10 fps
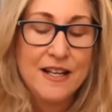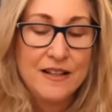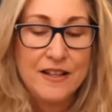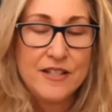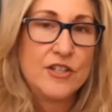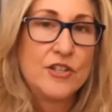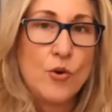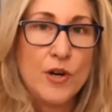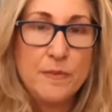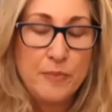This is
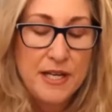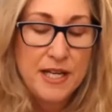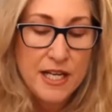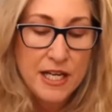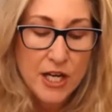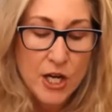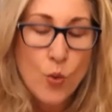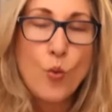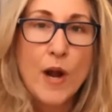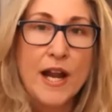going to be,
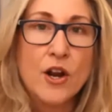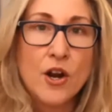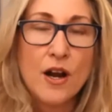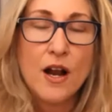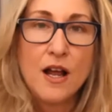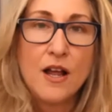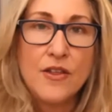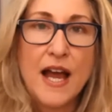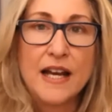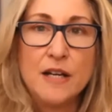where
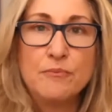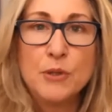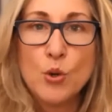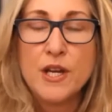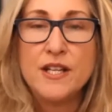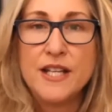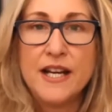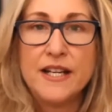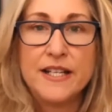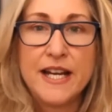that employee day
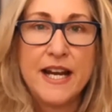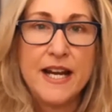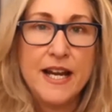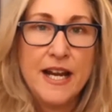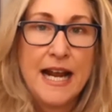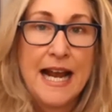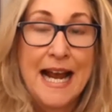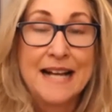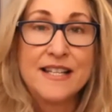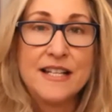to day
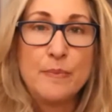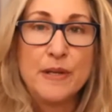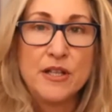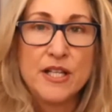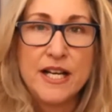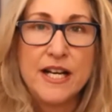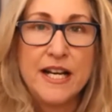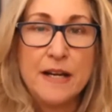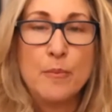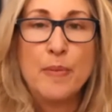has the ability
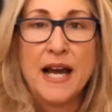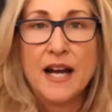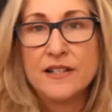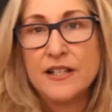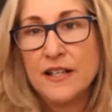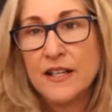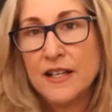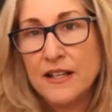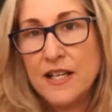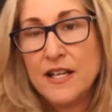to impact
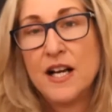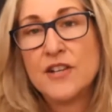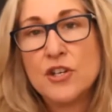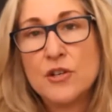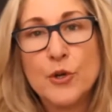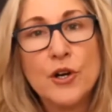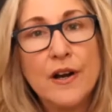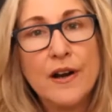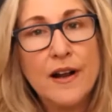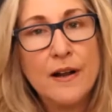the
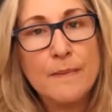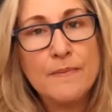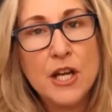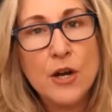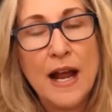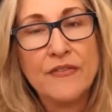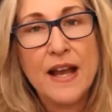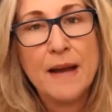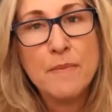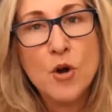customer, at
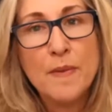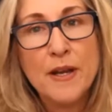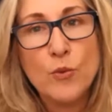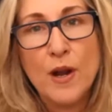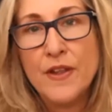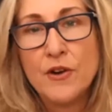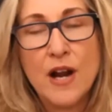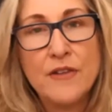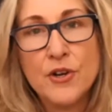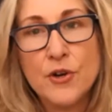that moment when they're
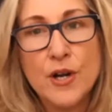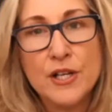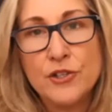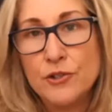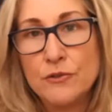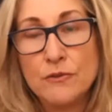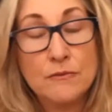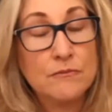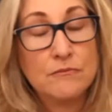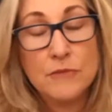either going to
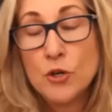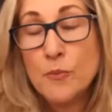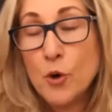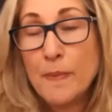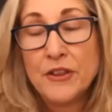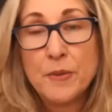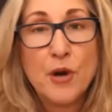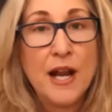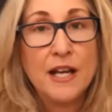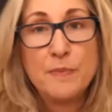learn more about the
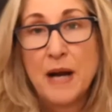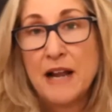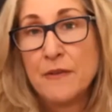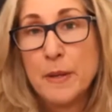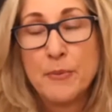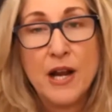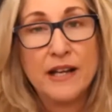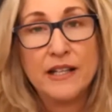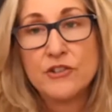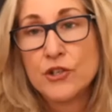brand, buy from the
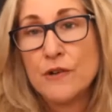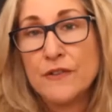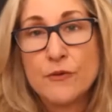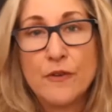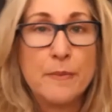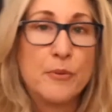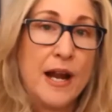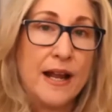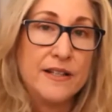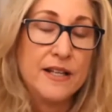brand, get service from the
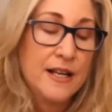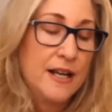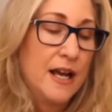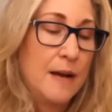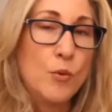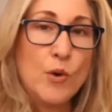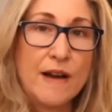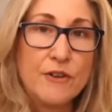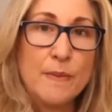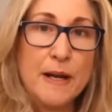brand,
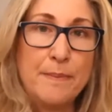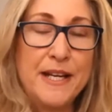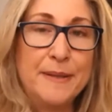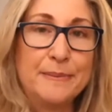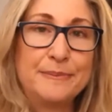whatever it might be.